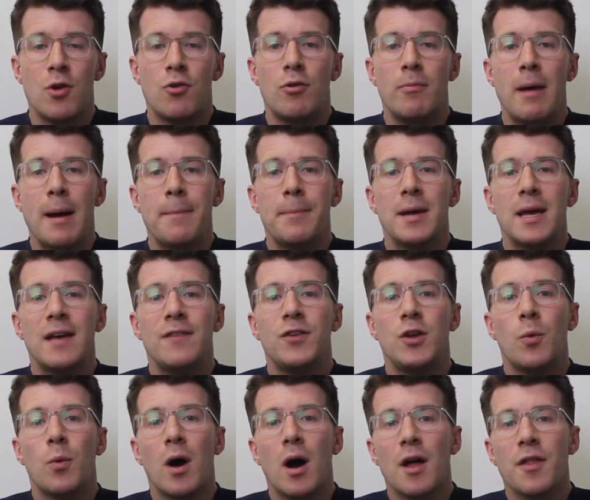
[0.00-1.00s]
Remember, if
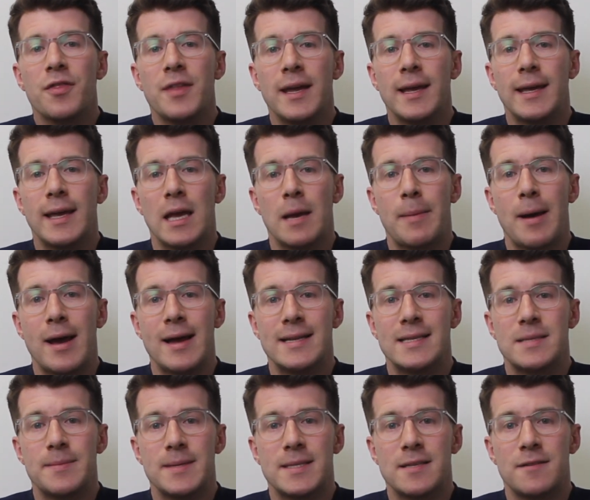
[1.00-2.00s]
you are thinking about
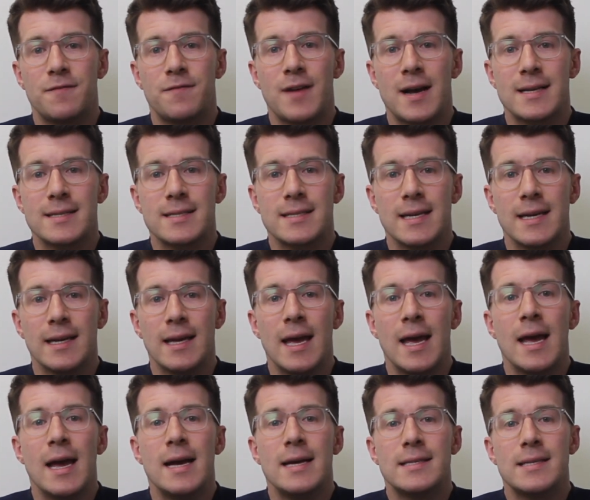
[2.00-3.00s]
intermittent fasting,
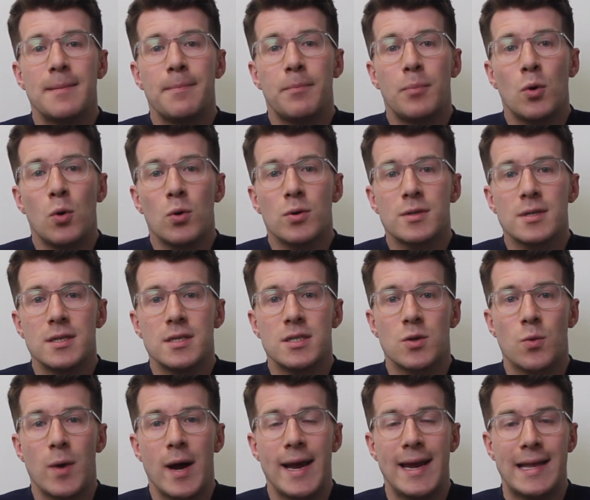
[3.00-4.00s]
it's important
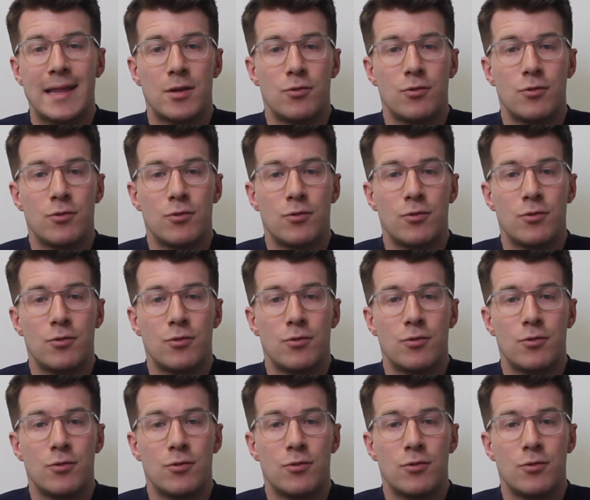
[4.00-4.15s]
to weigh